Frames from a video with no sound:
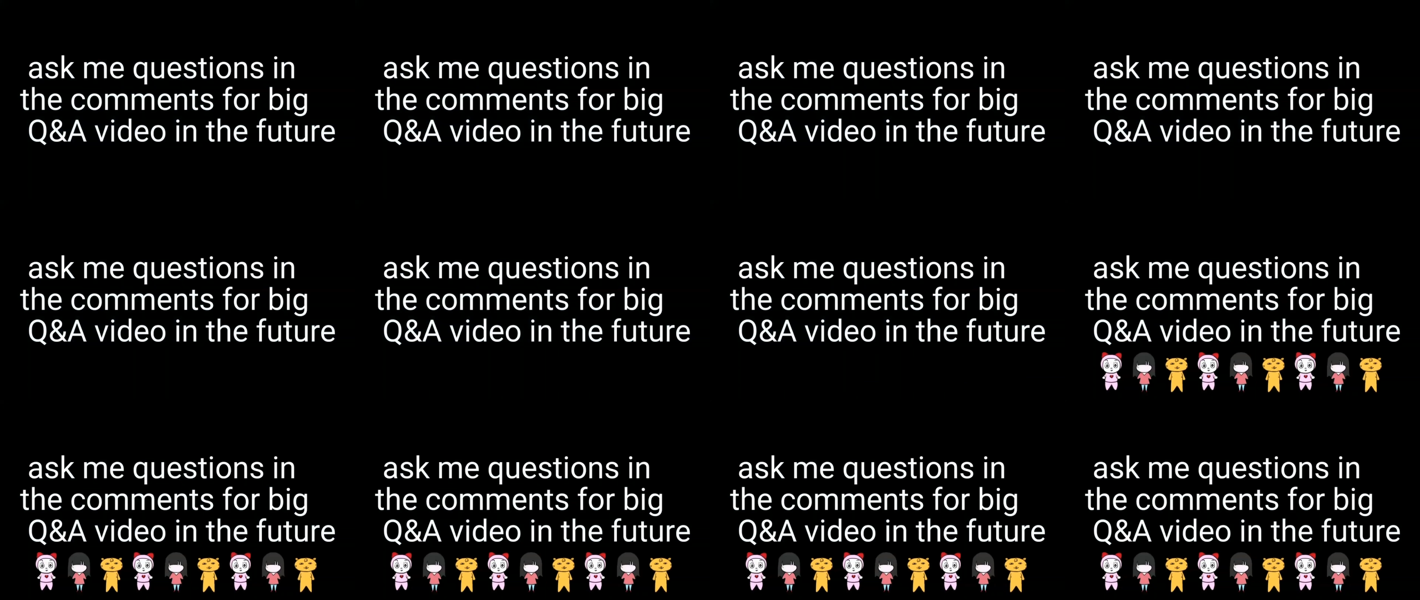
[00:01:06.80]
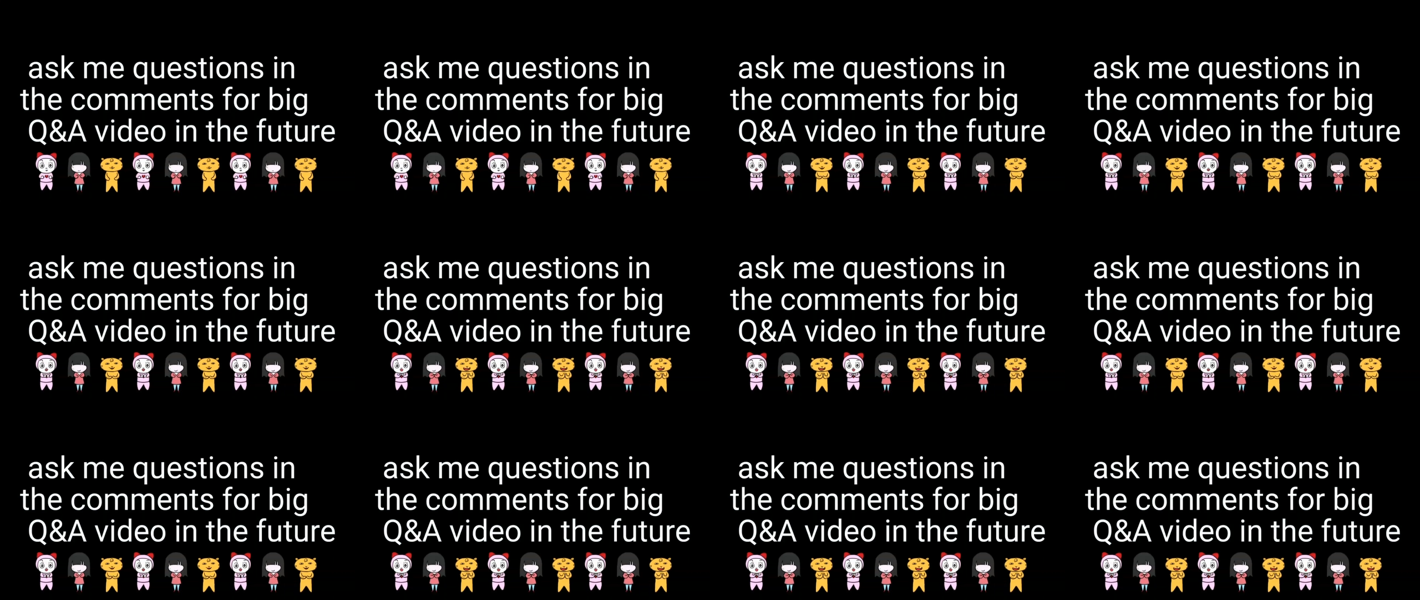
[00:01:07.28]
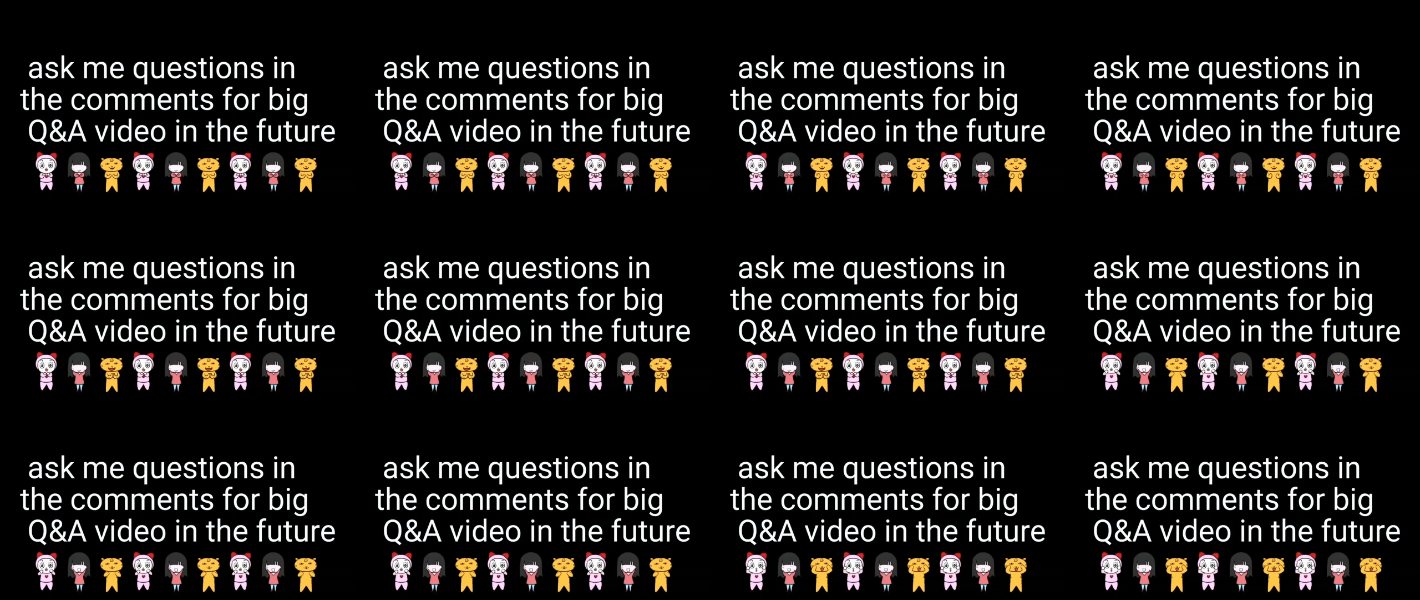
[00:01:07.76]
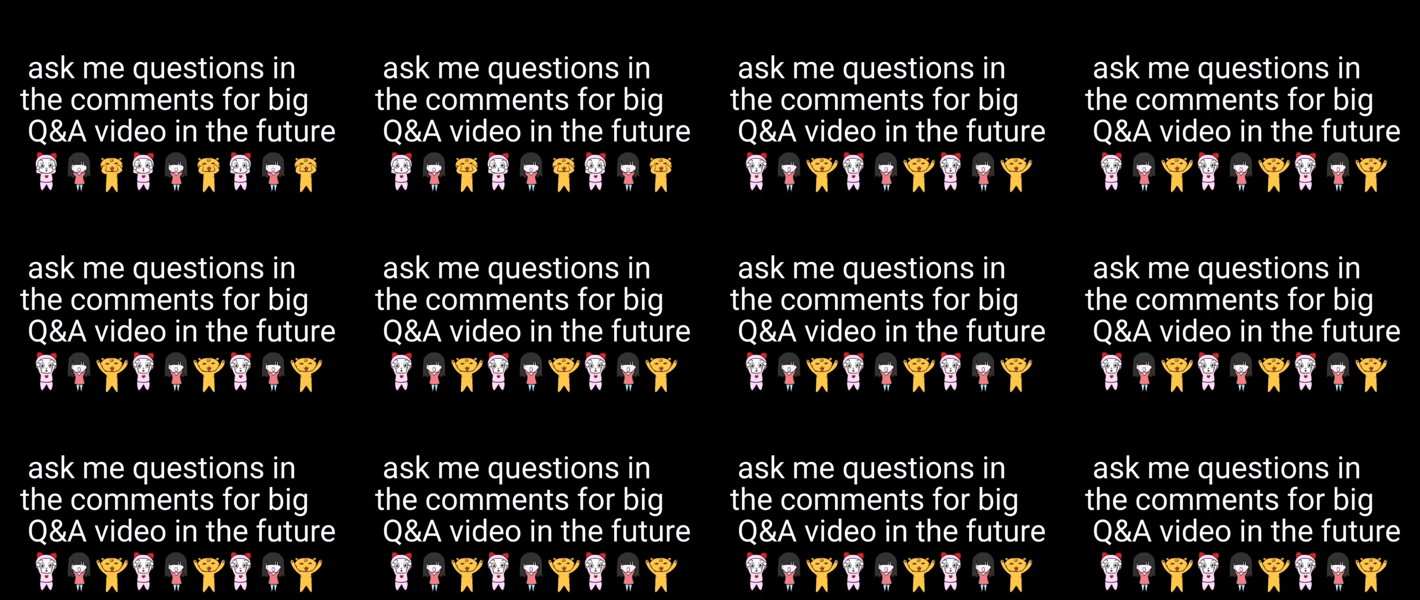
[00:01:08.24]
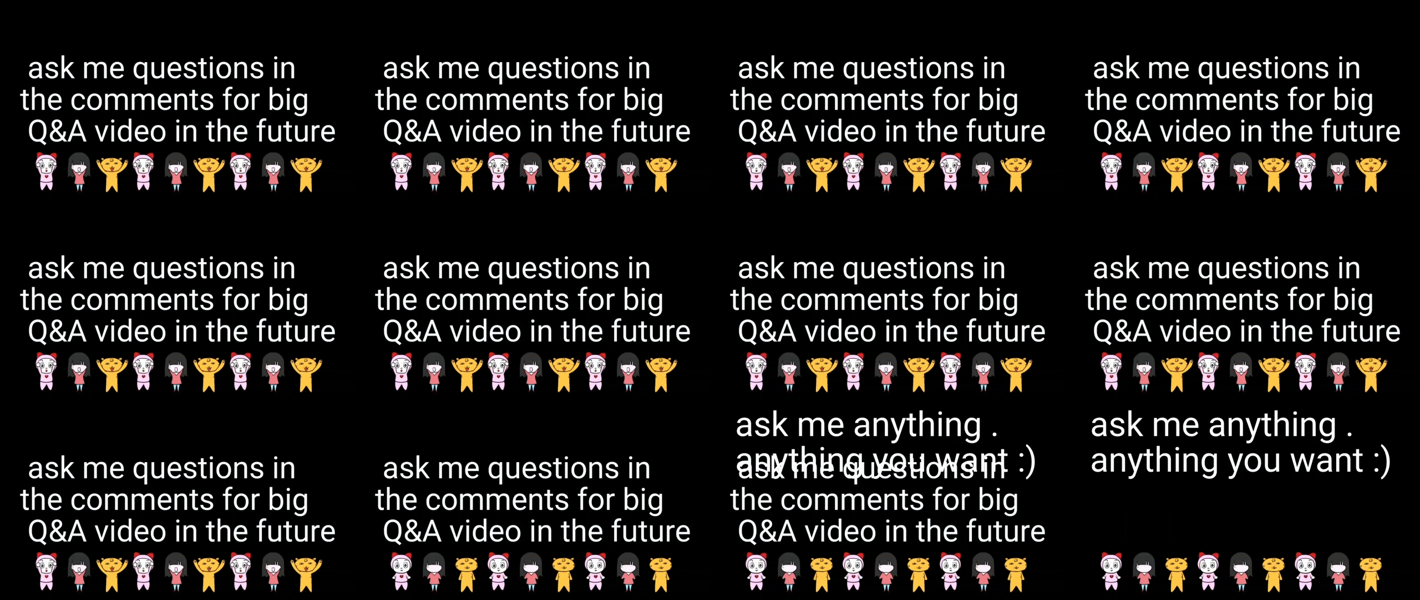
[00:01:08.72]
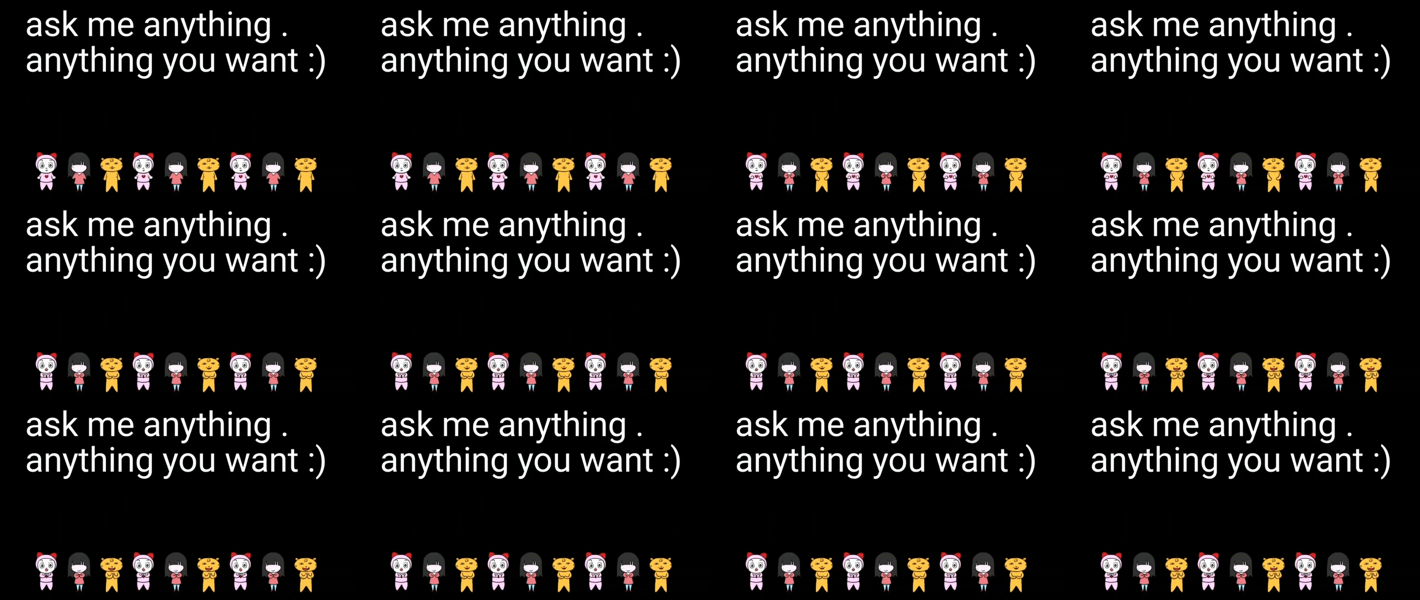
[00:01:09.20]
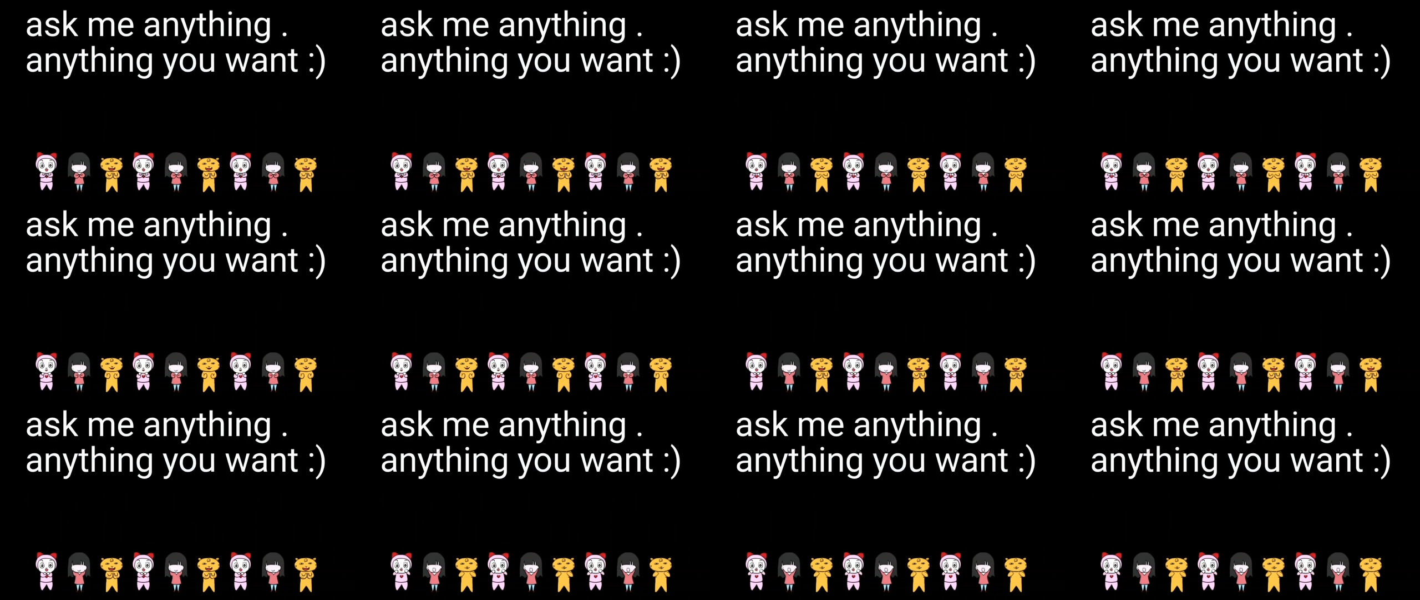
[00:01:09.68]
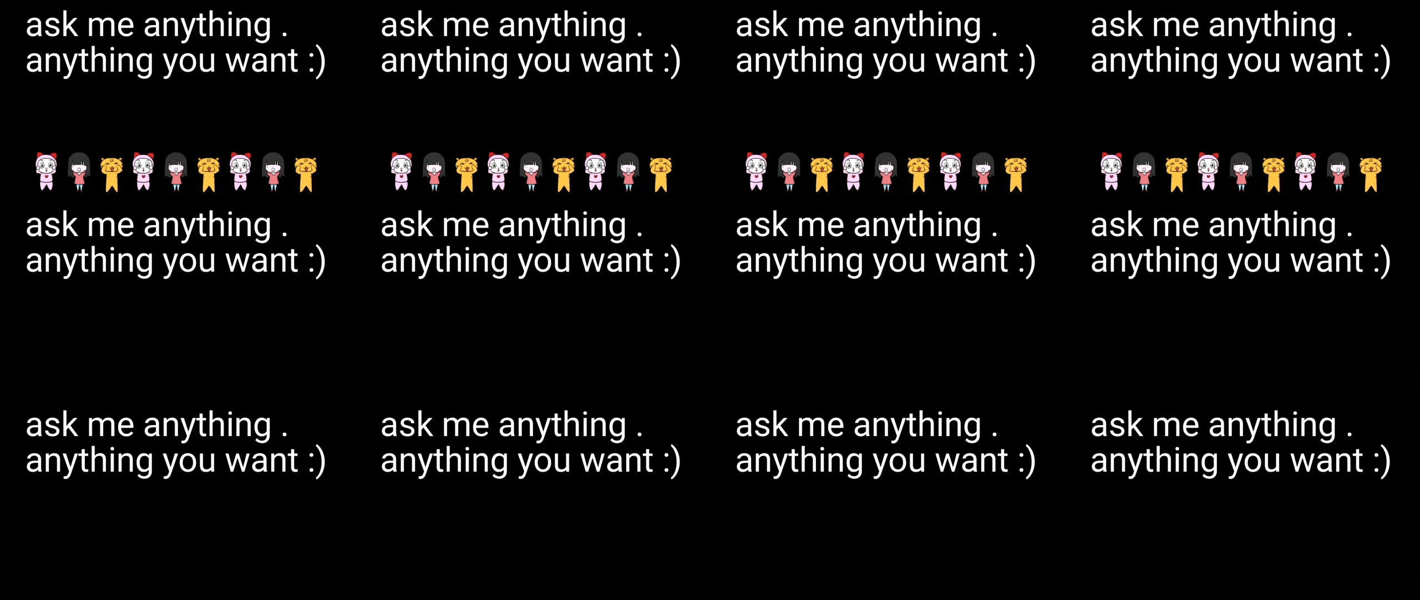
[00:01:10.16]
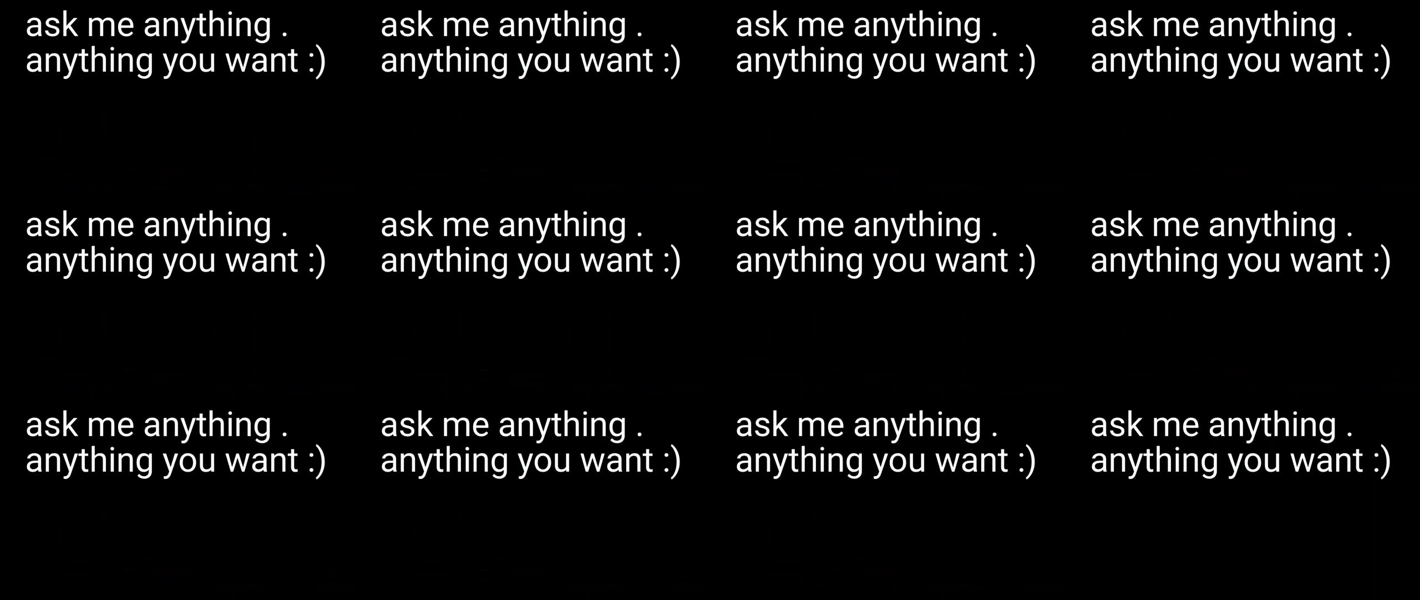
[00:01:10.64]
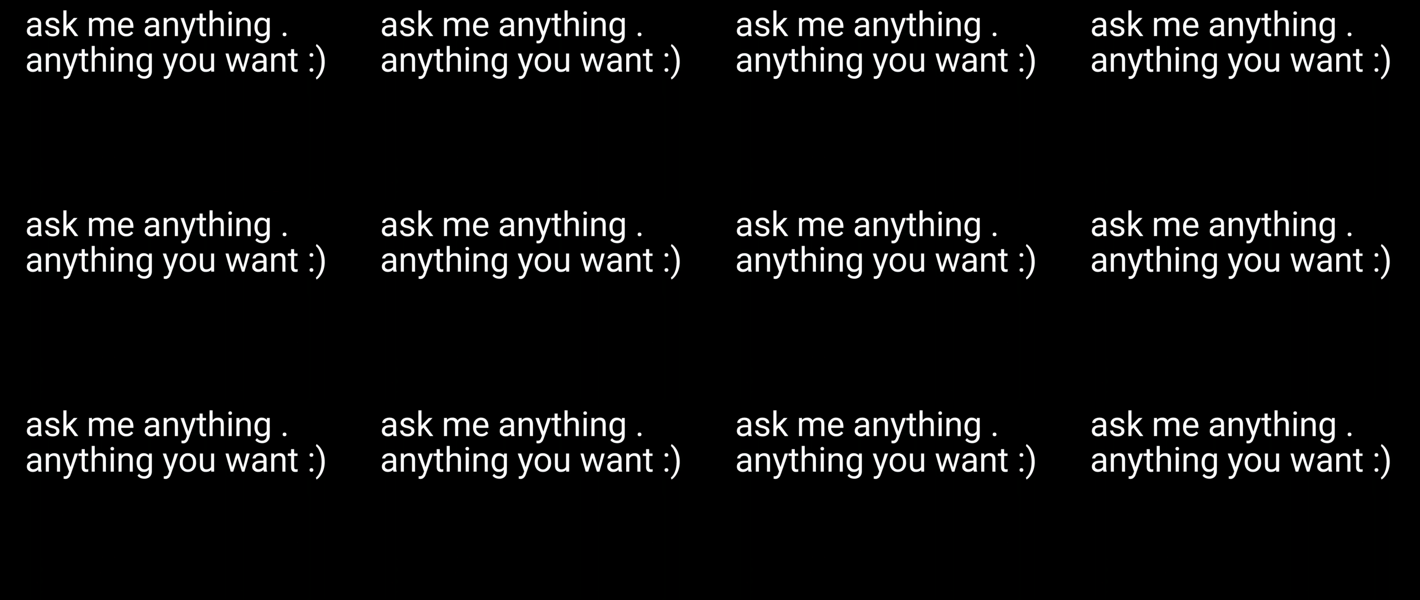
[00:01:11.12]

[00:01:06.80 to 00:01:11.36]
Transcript: Nobody's mouth can be seen.